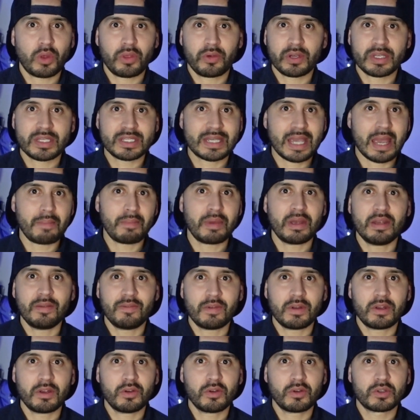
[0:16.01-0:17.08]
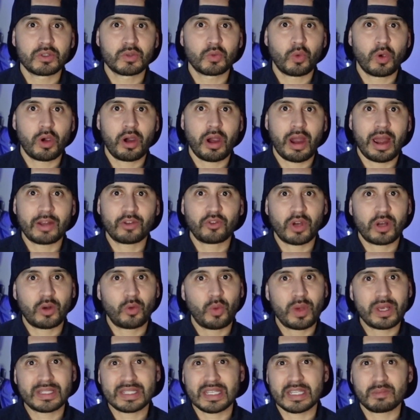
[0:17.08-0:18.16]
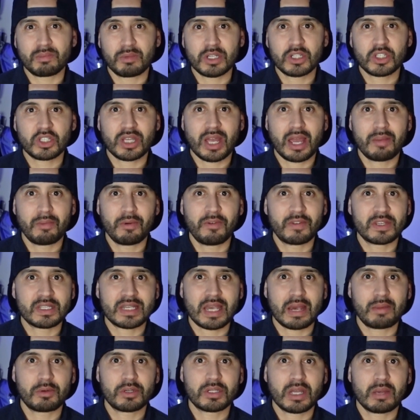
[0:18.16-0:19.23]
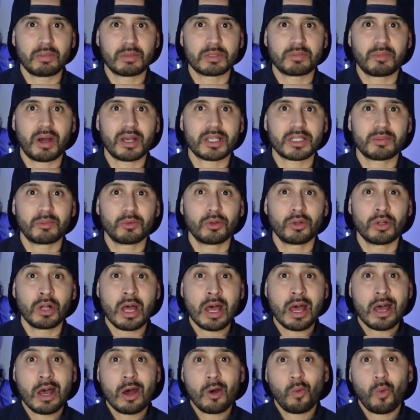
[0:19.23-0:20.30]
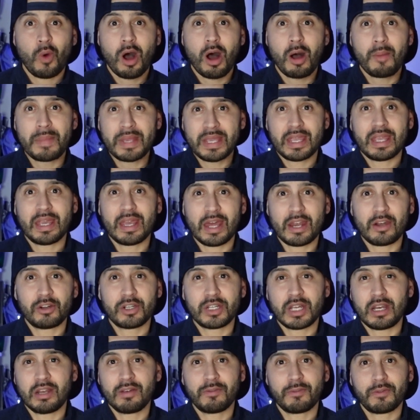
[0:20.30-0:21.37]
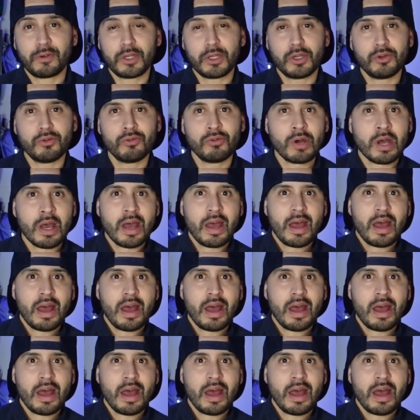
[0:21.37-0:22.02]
whether it's scam baiting videos where I try to waste as much time of a scammer's time as possible while making it entertaining for you.